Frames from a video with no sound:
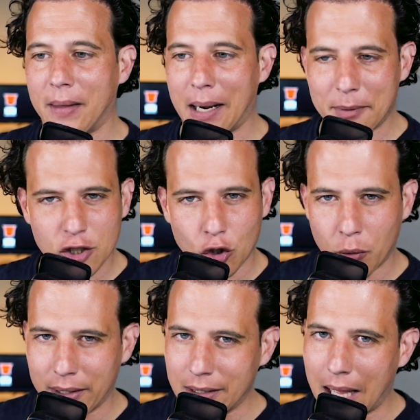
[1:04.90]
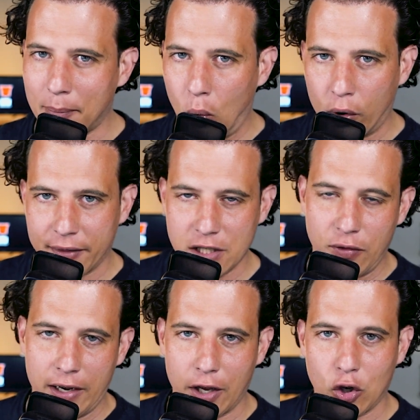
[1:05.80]
And I'm going to start doing a lot more of these
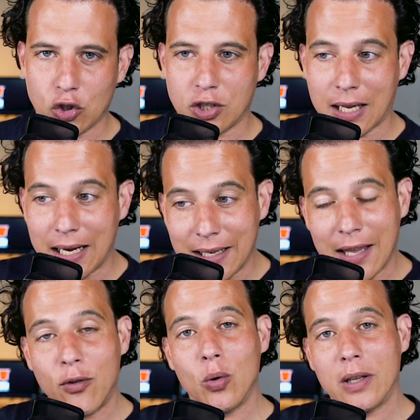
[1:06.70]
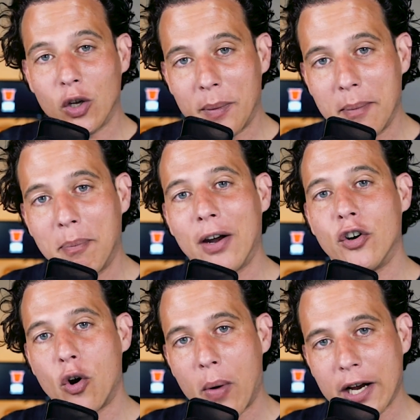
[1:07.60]
videos to kind of give you a little bit better
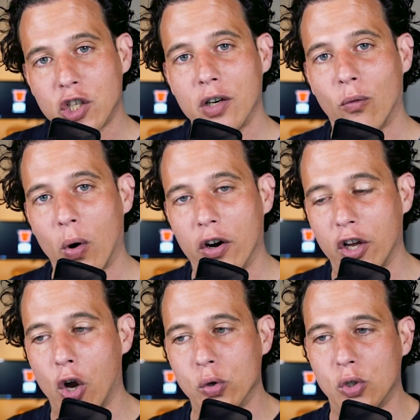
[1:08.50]
direction of where to go